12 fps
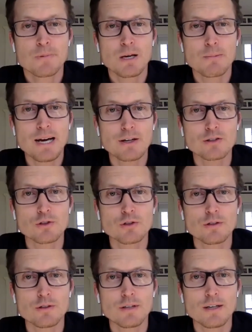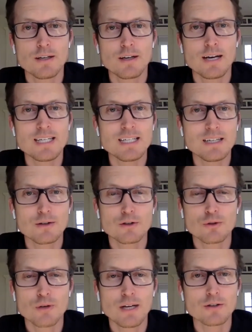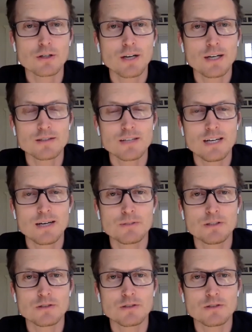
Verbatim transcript: about a certain uh, idea or trend or concept.